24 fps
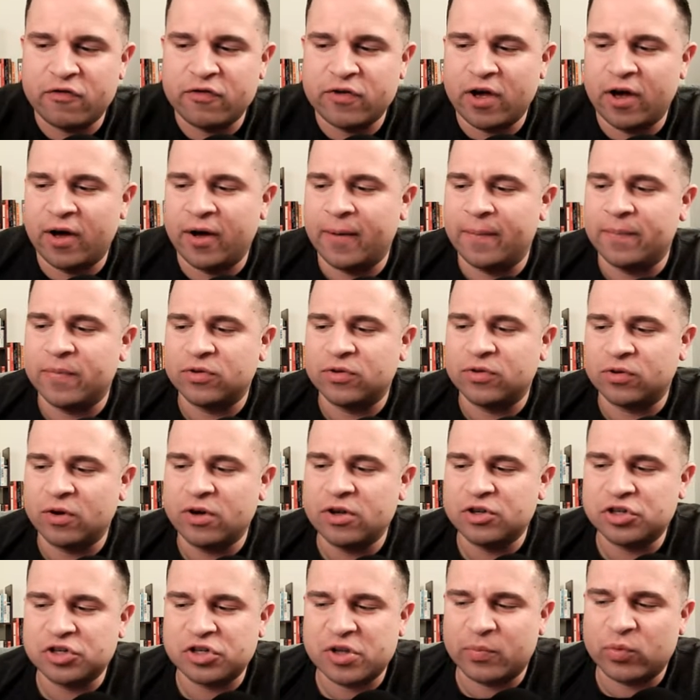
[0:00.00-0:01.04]
Um, so it's
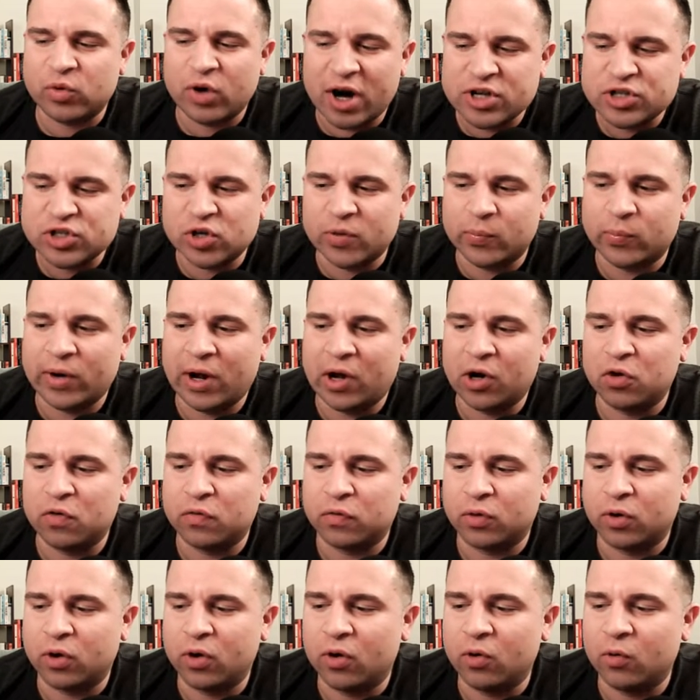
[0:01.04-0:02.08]
just a pricier brand
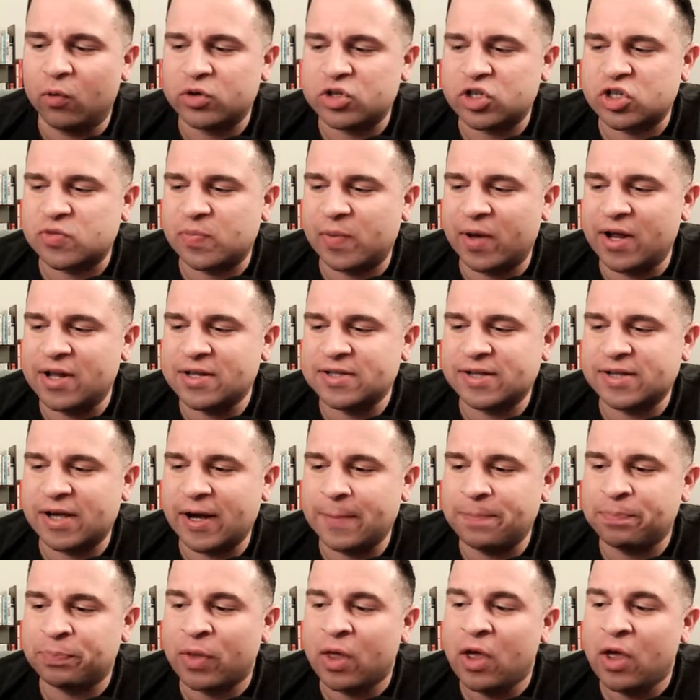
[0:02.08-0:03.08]
overall, which explains that.